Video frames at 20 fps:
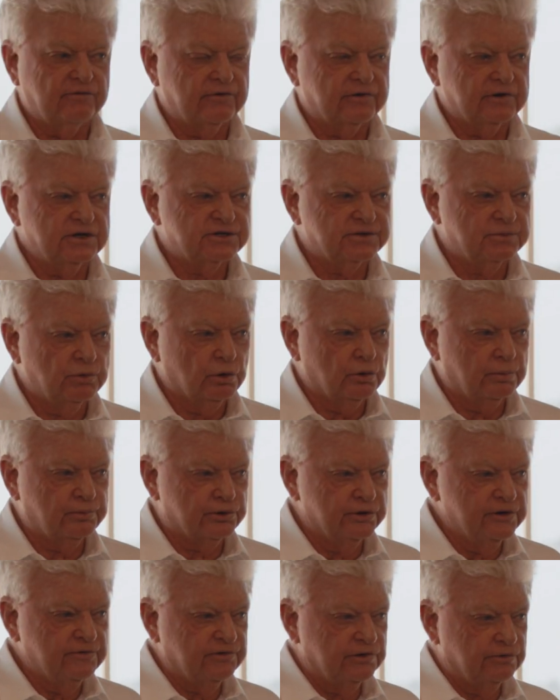a very small
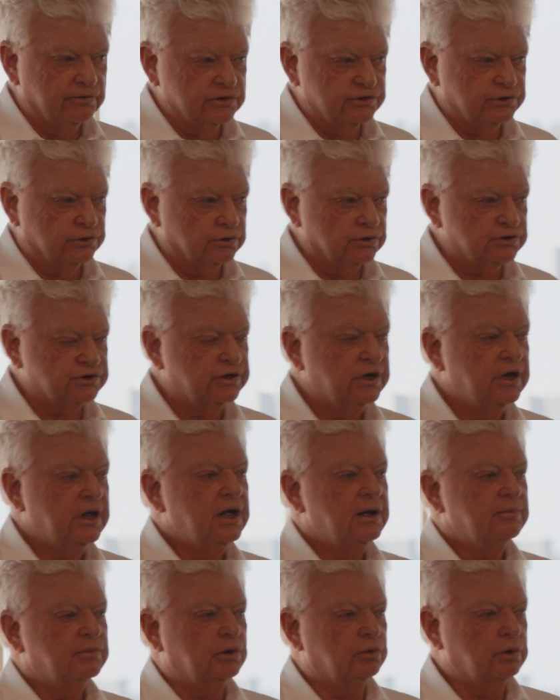proven resource,
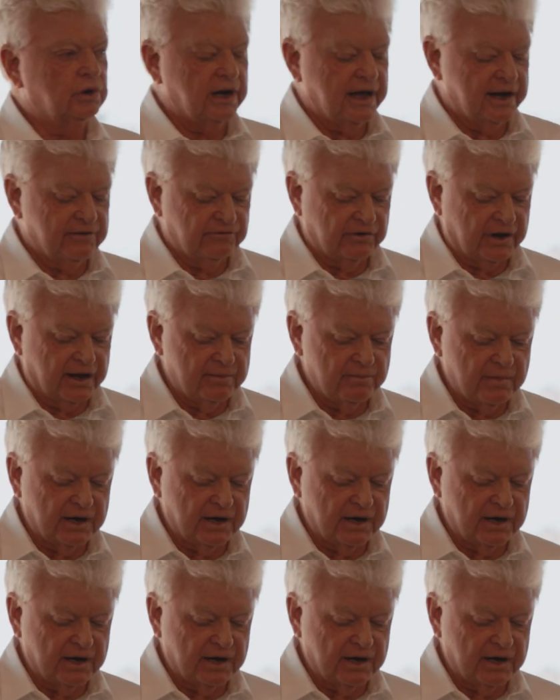but we'll have a